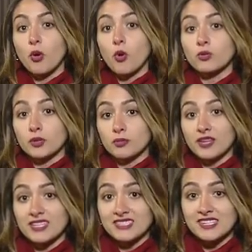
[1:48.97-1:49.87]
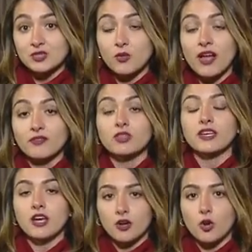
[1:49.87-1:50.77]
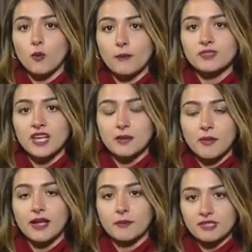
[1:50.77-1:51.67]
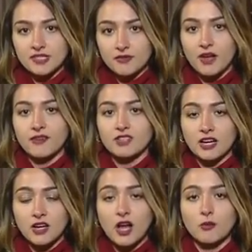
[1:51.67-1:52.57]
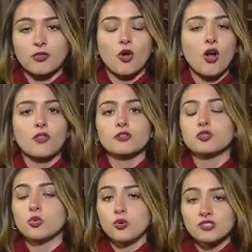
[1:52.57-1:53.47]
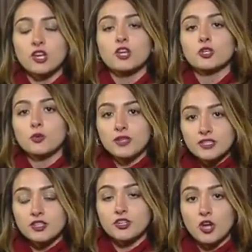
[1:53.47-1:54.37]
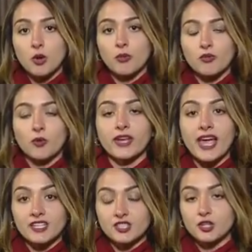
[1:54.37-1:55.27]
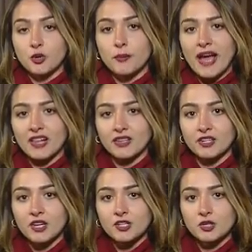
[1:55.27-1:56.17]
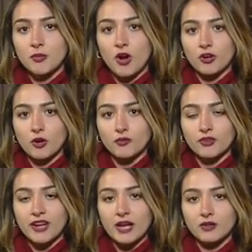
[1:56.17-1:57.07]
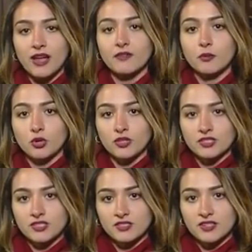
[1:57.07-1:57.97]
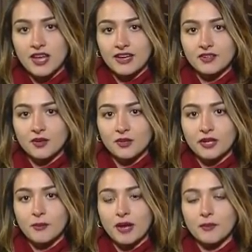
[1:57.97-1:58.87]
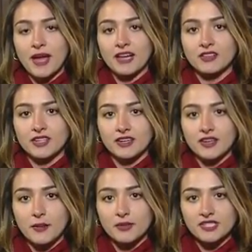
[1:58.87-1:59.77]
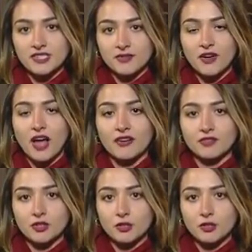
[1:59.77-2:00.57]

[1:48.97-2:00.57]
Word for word: their polling place is, we'll have a link on our website, mynbc5.com, with all the tools you need to know before casting your ballot tomorrow. For now, live in Burlington tonight, Helena Battapaglia, NBC5